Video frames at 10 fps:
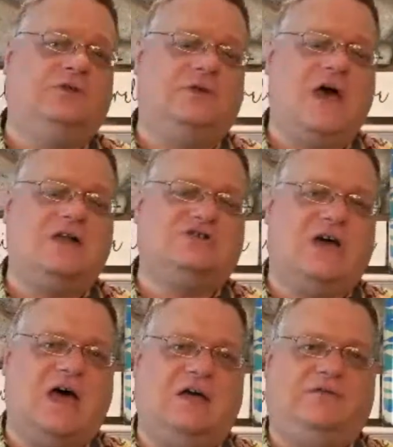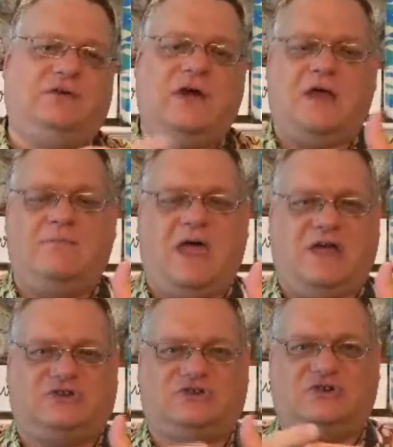do not jive, do not
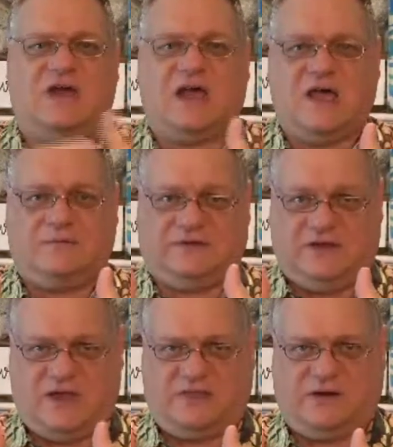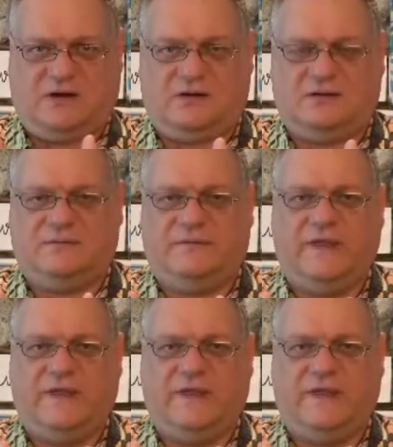mesh, do not come together,